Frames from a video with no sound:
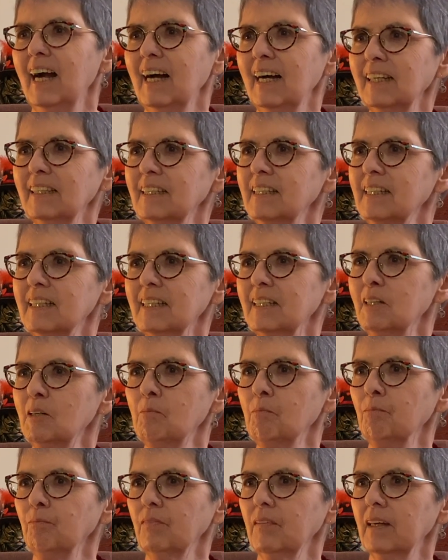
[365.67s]
And
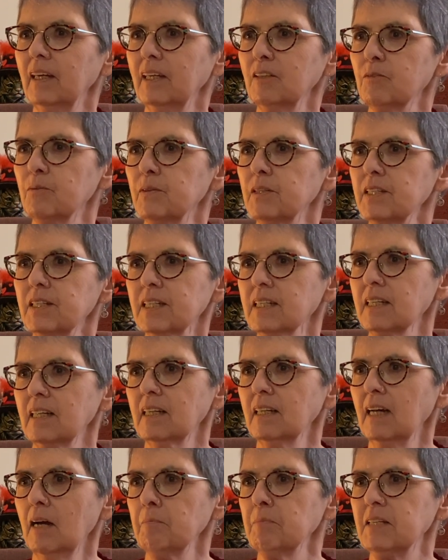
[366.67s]
it was
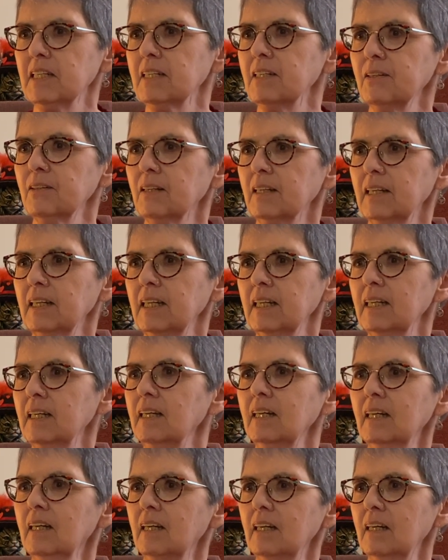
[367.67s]

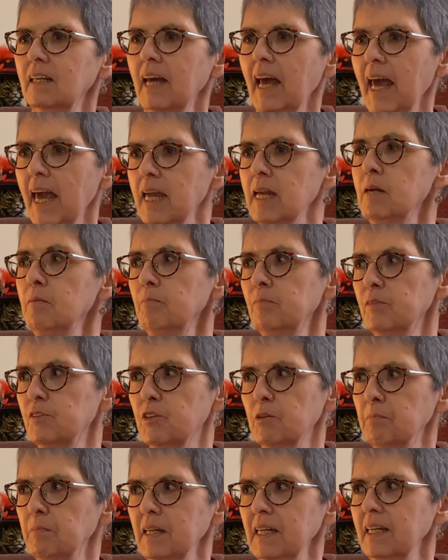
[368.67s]
absolutely
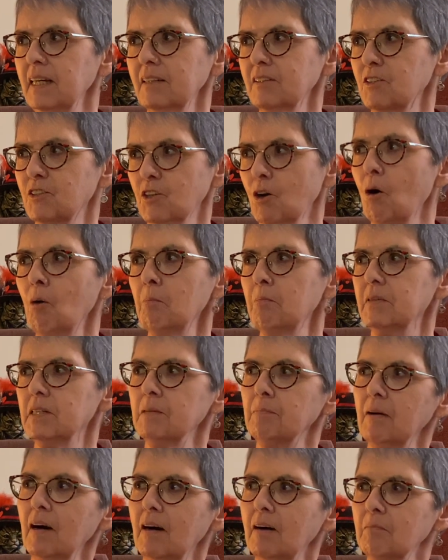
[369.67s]
aimed to be a top
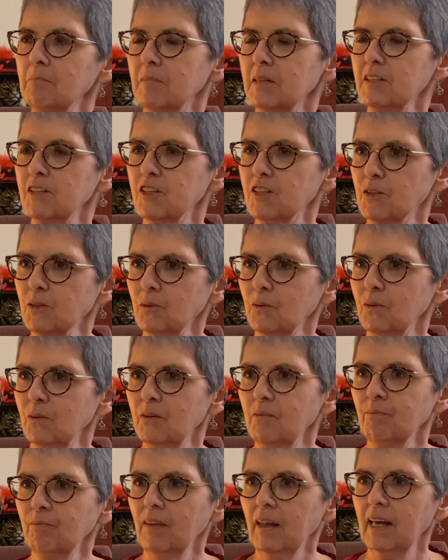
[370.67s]
department
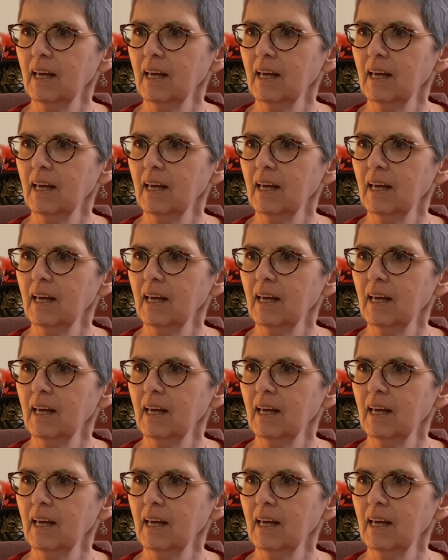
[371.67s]
store.